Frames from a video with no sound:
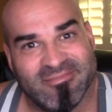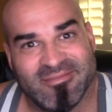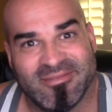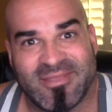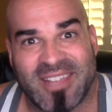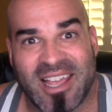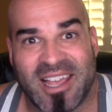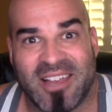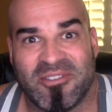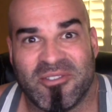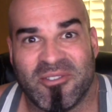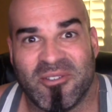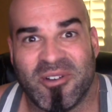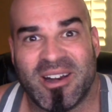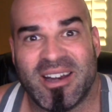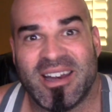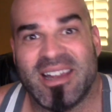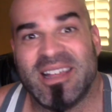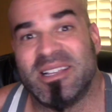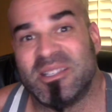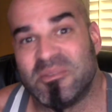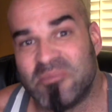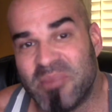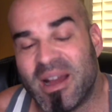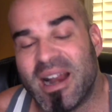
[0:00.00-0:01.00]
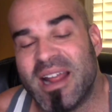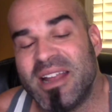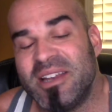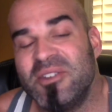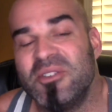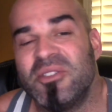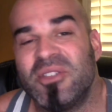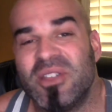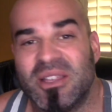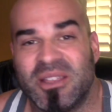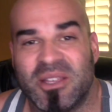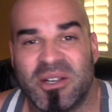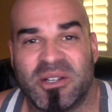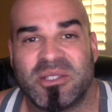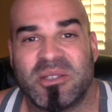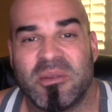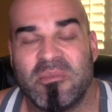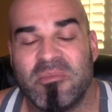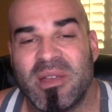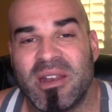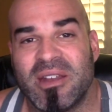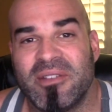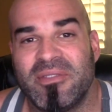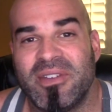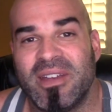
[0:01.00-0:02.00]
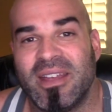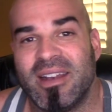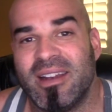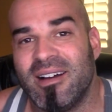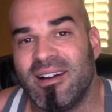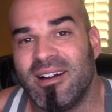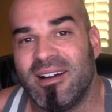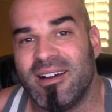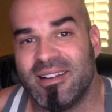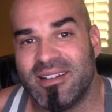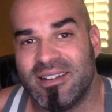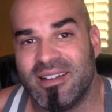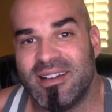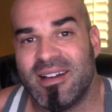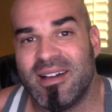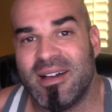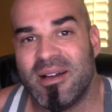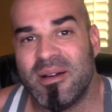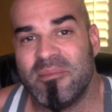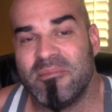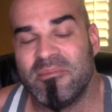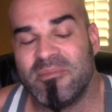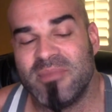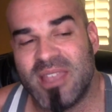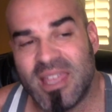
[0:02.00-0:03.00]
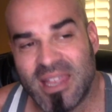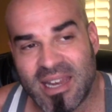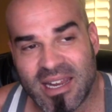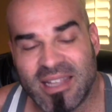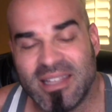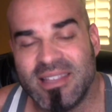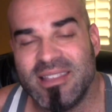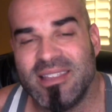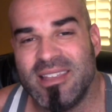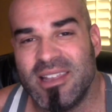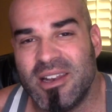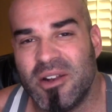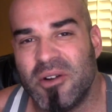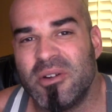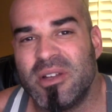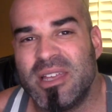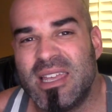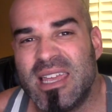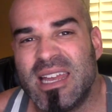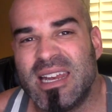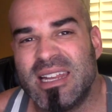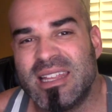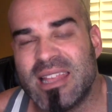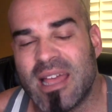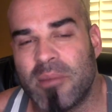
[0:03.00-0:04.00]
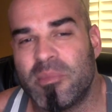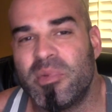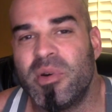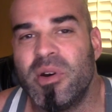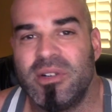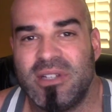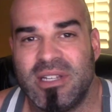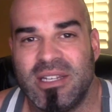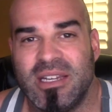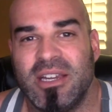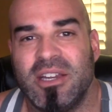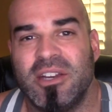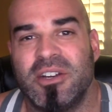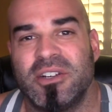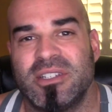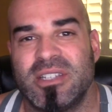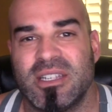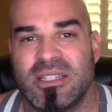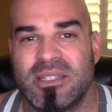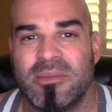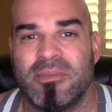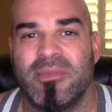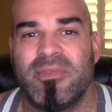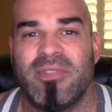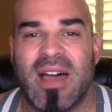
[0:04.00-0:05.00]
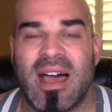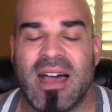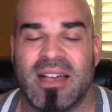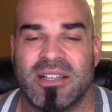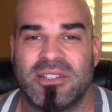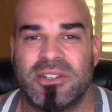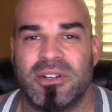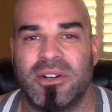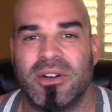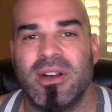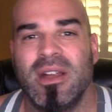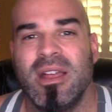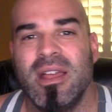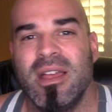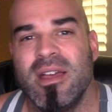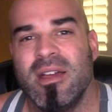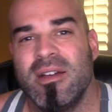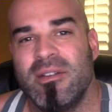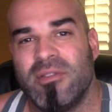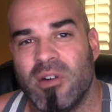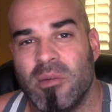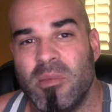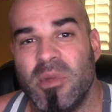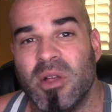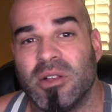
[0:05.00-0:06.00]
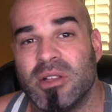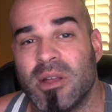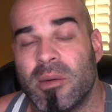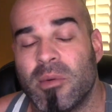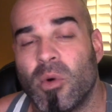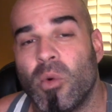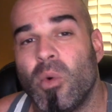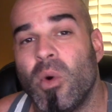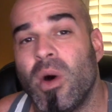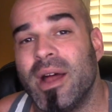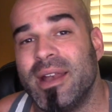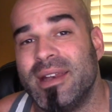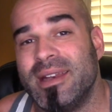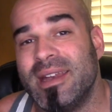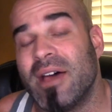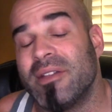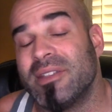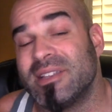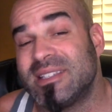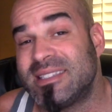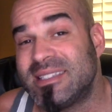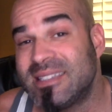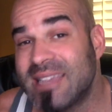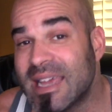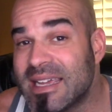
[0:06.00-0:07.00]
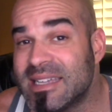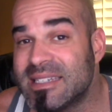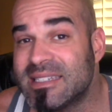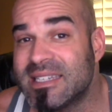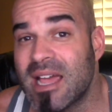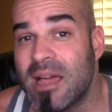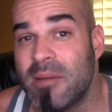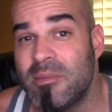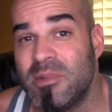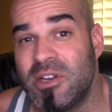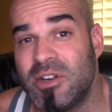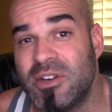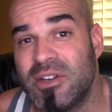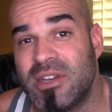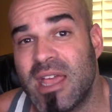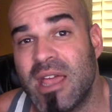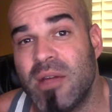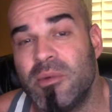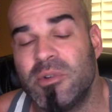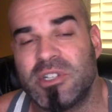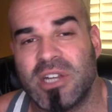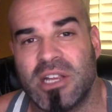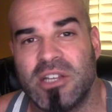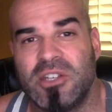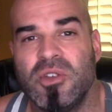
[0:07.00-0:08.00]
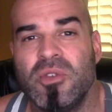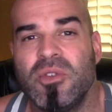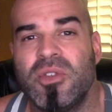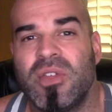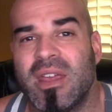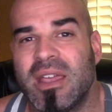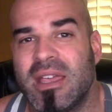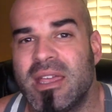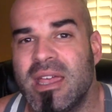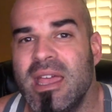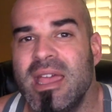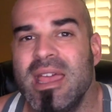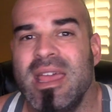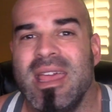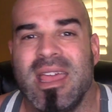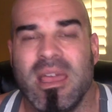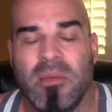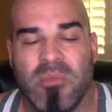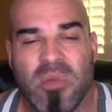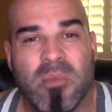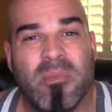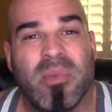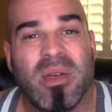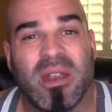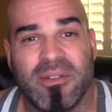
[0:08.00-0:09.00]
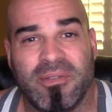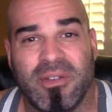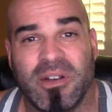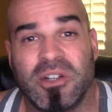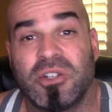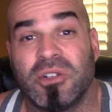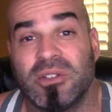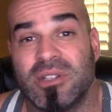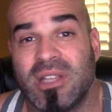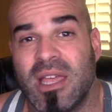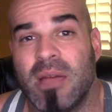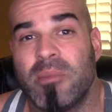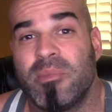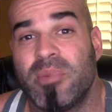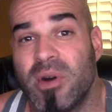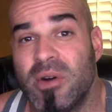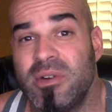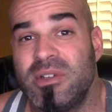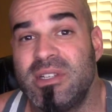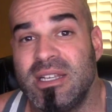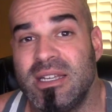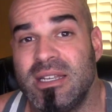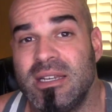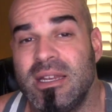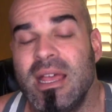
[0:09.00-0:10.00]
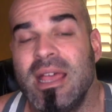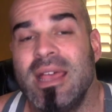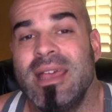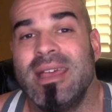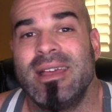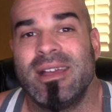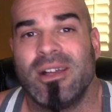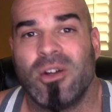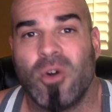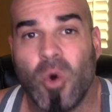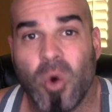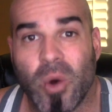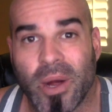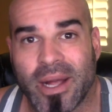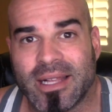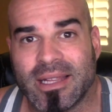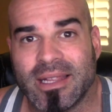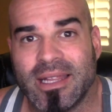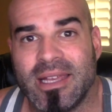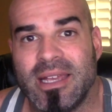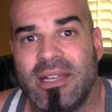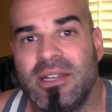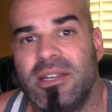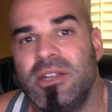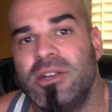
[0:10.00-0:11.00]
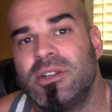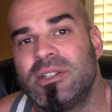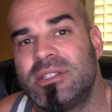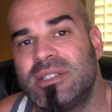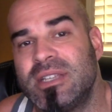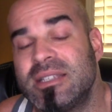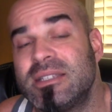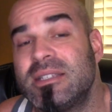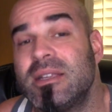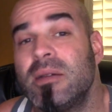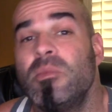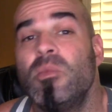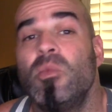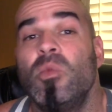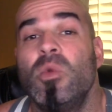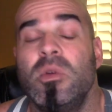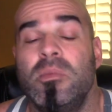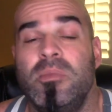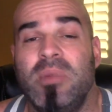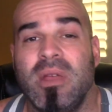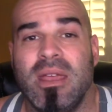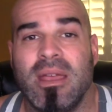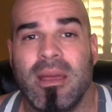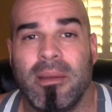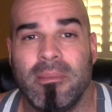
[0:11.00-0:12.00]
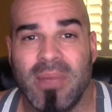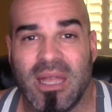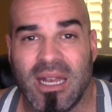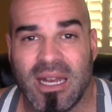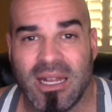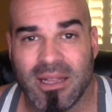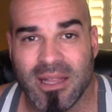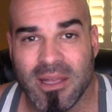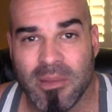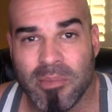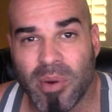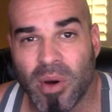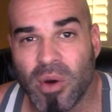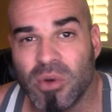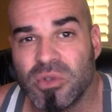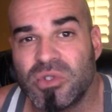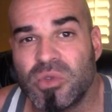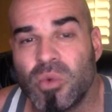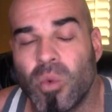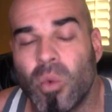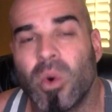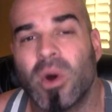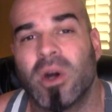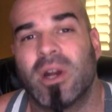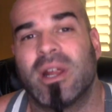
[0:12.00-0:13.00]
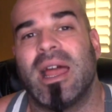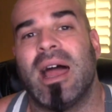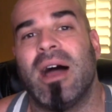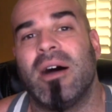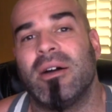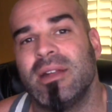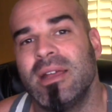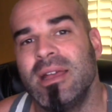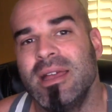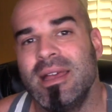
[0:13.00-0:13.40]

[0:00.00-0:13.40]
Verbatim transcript: take it for what it is, but I do think there's some benefit on getting that protein in your system faster for meal number 1. Now, the second time in your day, which I do think it'd be beneficial to get protein quickly into your system, would be immediately post-workout.